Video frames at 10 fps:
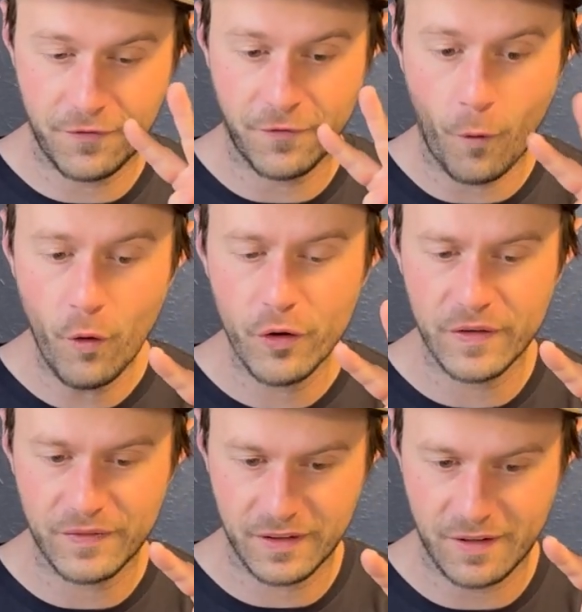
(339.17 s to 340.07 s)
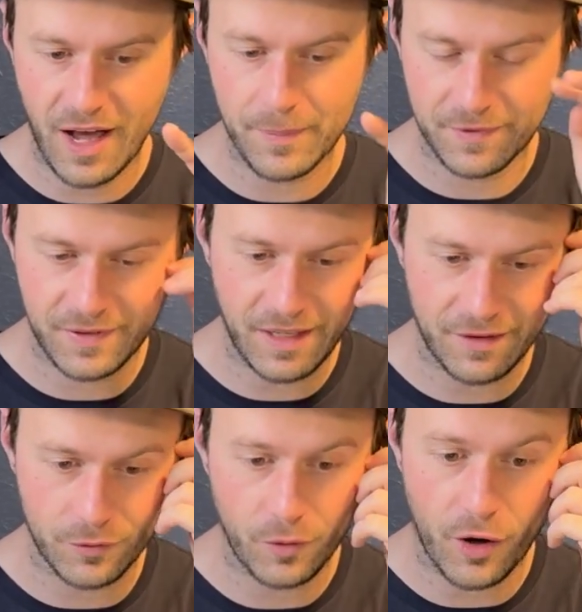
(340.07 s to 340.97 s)
four of the top
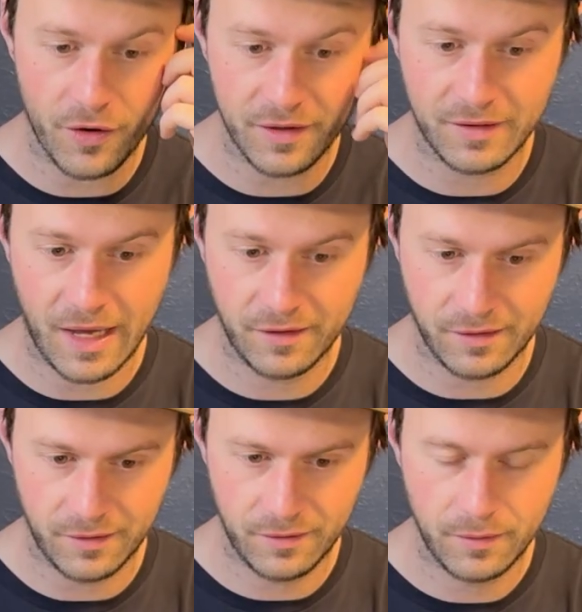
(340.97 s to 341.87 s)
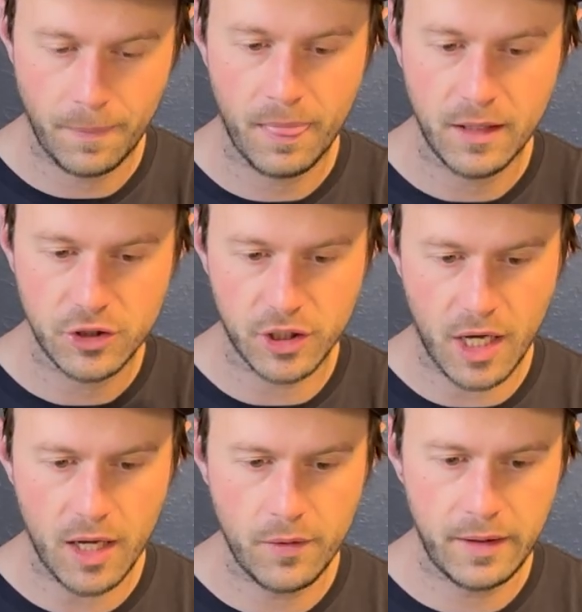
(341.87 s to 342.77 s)
cities are in Texas:
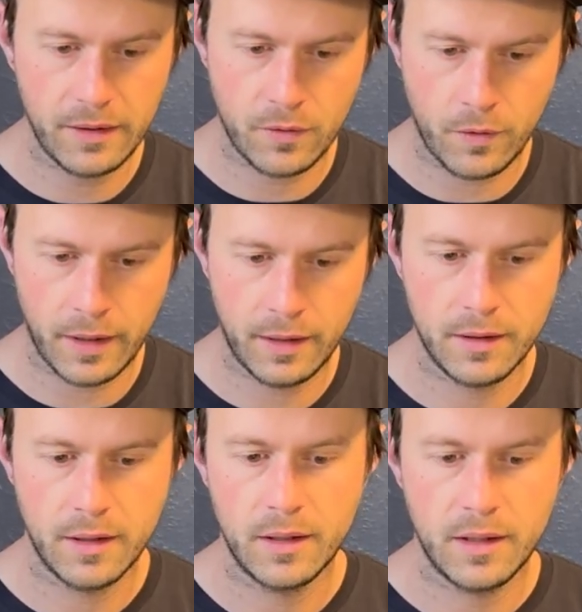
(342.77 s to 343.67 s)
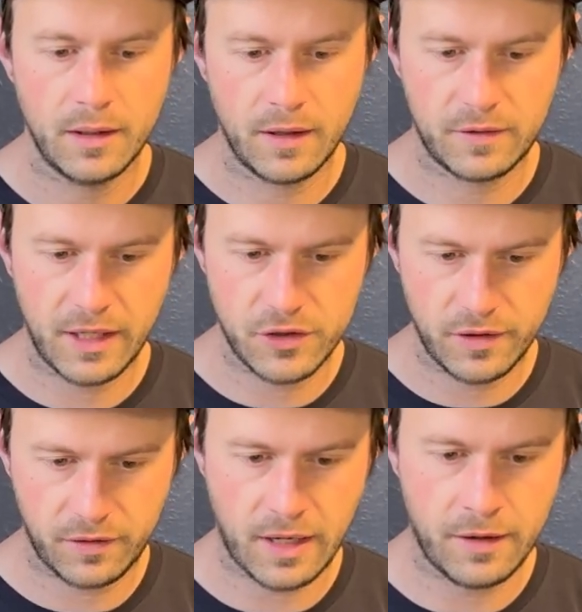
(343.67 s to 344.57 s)
Chicago, Illinois, Los
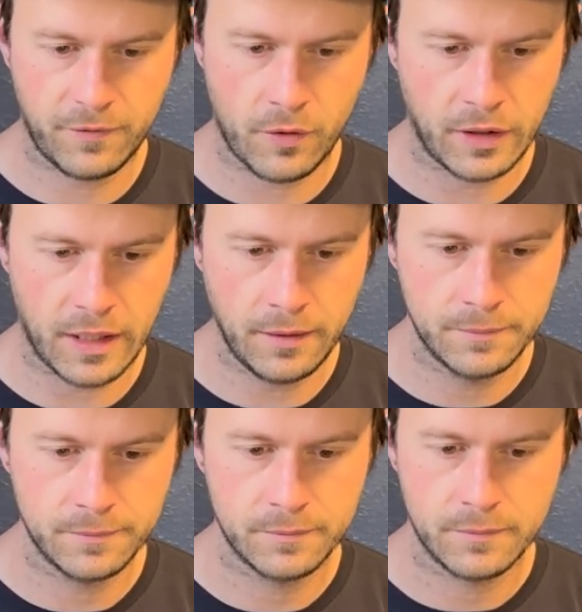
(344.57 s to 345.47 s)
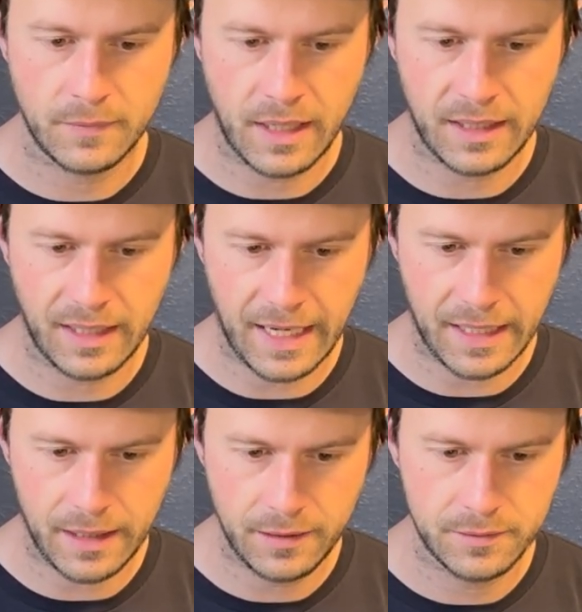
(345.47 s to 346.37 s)
Angeles, California,
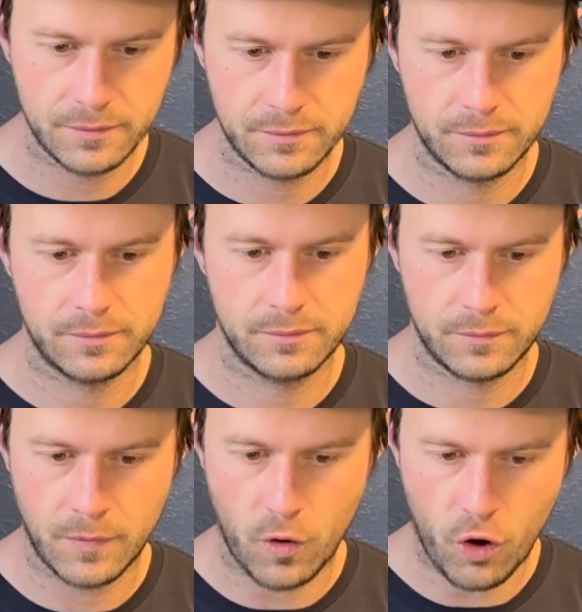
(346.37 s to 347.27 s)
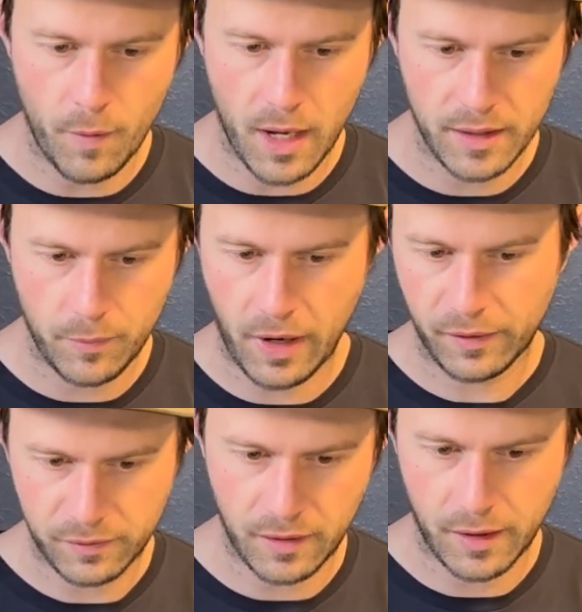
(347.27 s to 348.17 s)
Atlanta, Omaha,
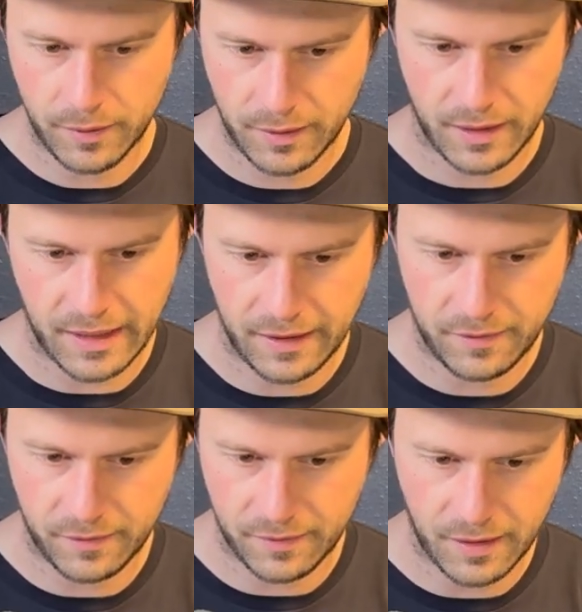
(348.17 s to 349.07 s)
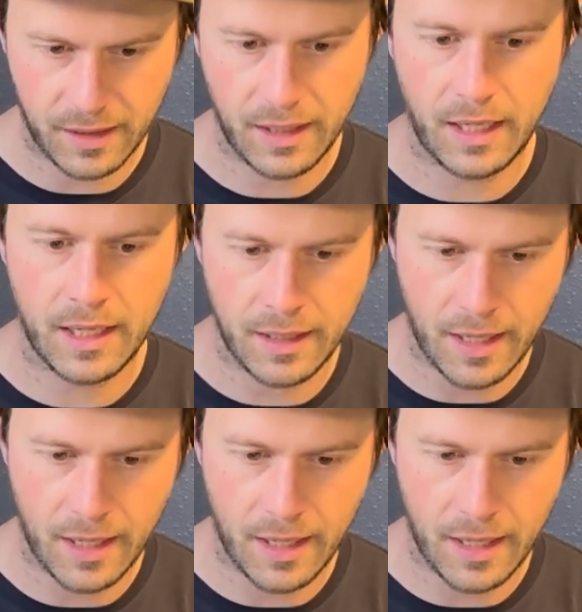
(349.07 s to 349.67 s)
Nebraska, Kansas City, and